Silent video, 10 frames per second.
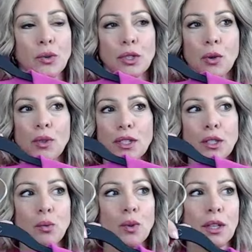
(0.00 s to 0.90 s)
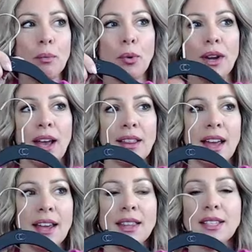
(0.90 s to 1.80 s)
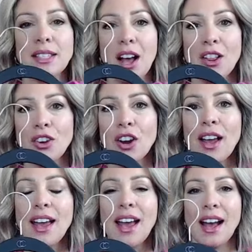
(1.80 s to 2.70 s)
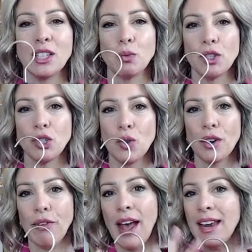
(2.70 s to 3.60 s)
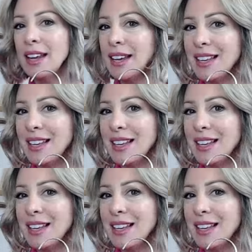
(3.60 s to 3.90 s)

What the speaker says: So this is really pretty. I like this color as we're sort of heading